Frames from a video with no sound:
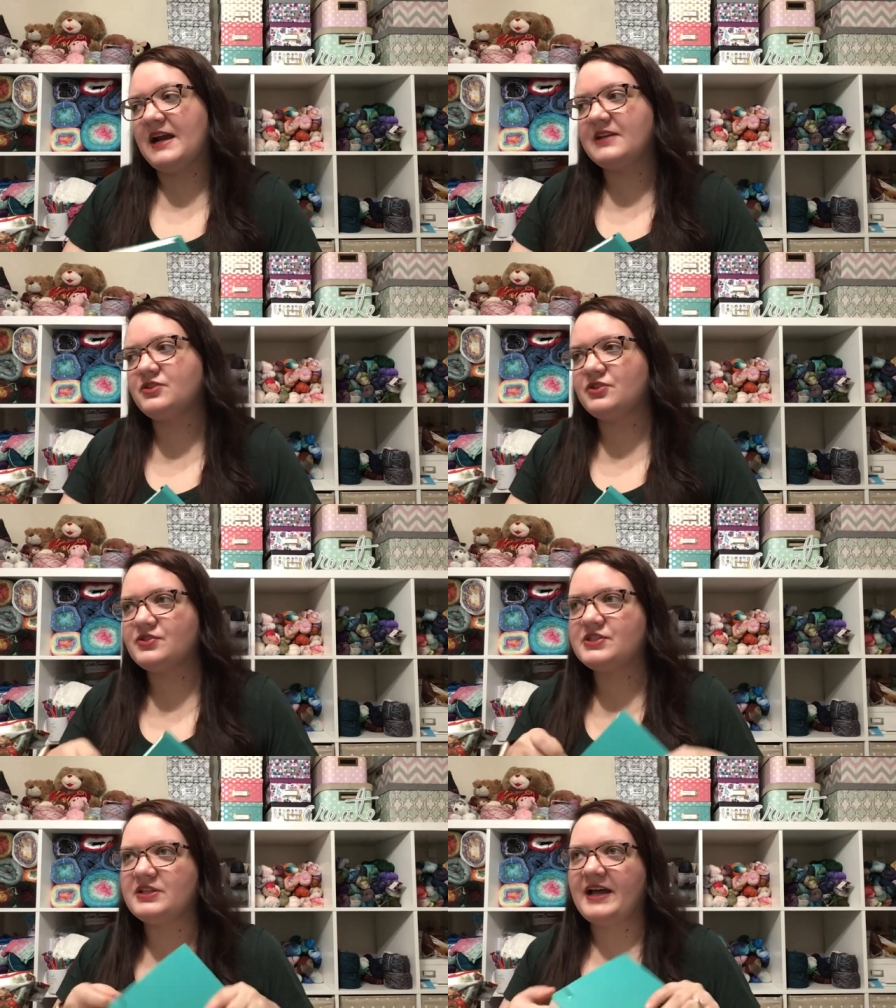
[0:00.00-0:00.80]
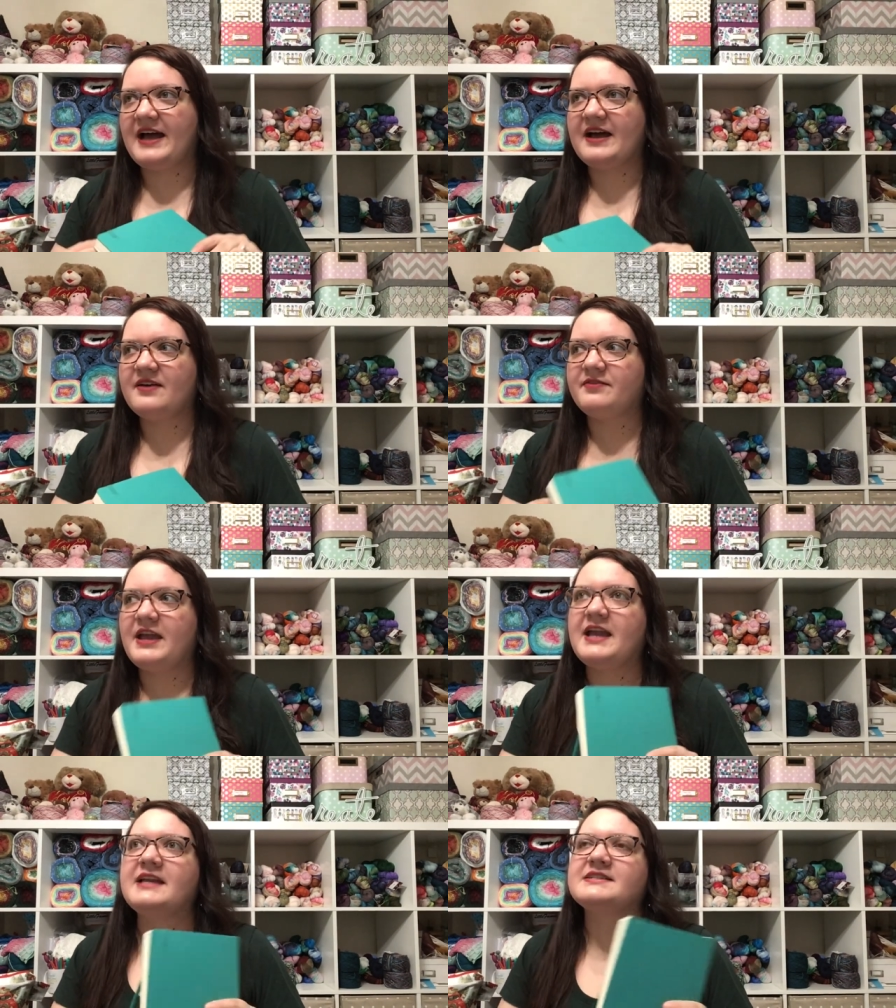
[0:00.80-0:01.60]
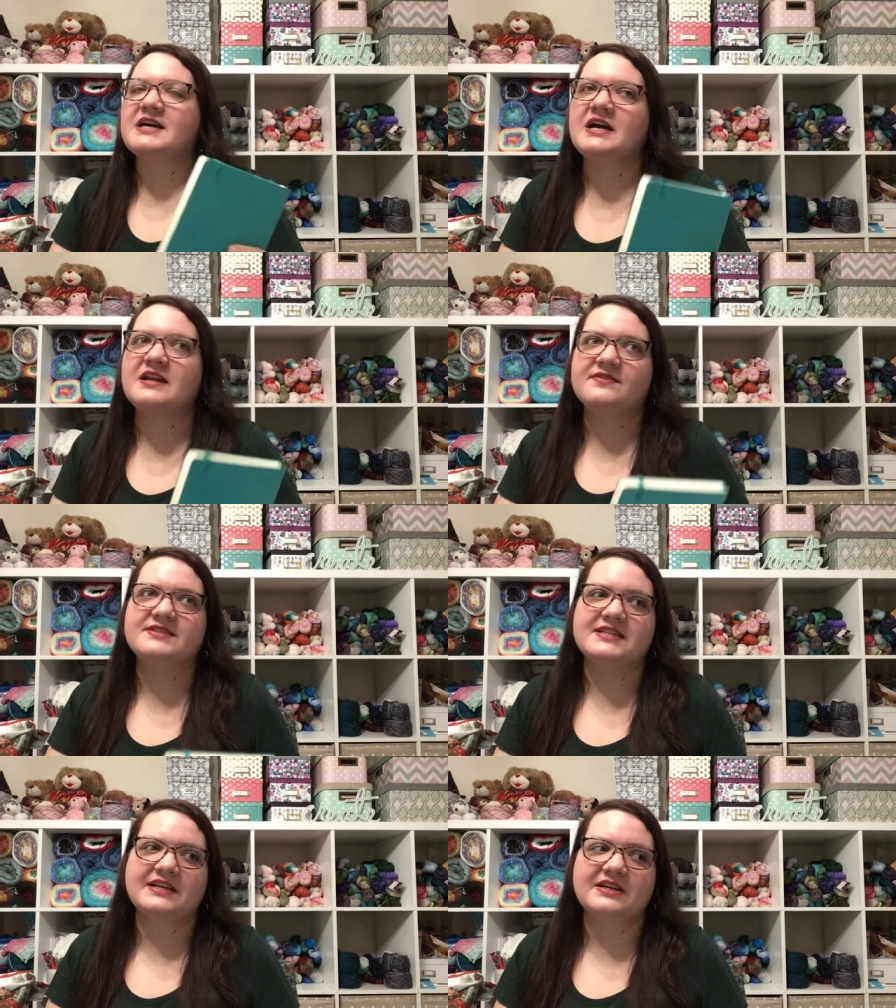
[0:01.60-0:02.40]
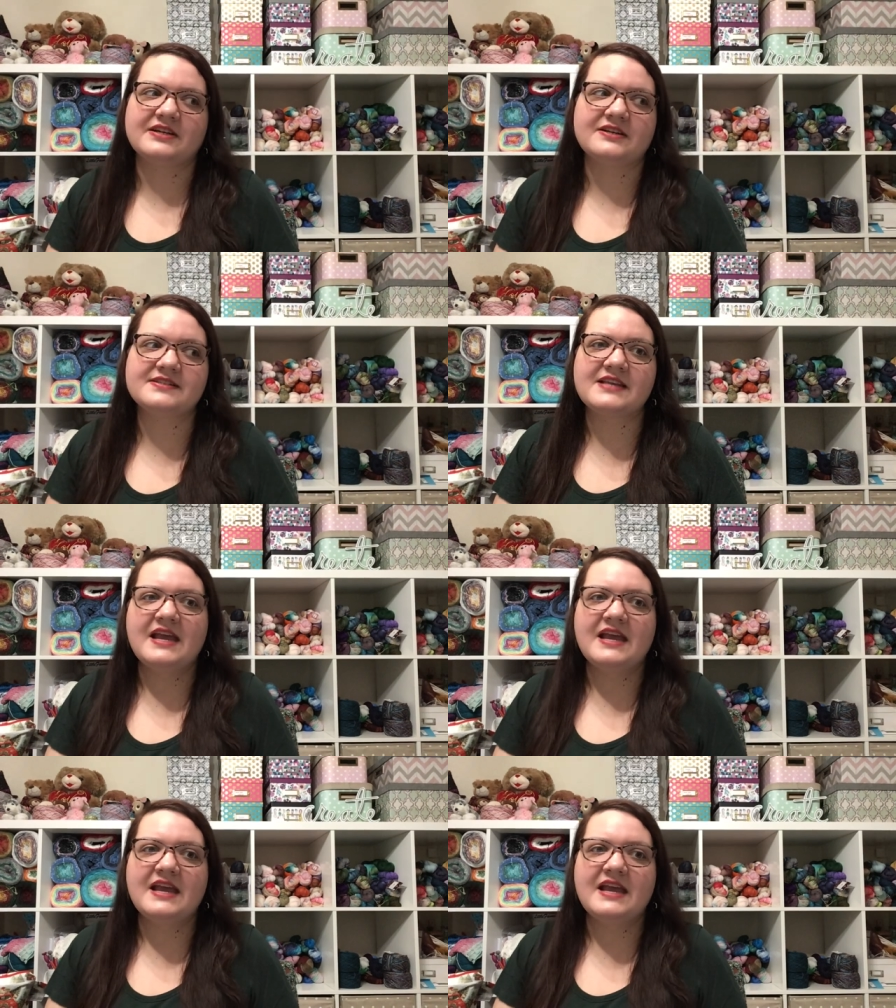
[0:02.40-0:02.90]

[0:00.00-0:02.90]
I do still have a ton of stickers,